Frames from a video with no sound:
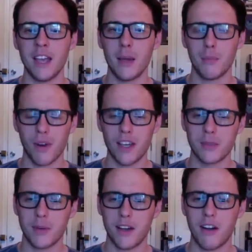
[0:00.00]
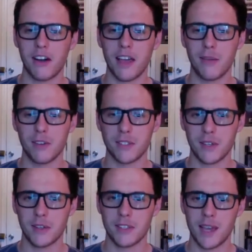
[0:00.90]
breaks my heart every
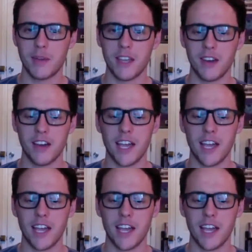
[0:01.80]
single time I hear it,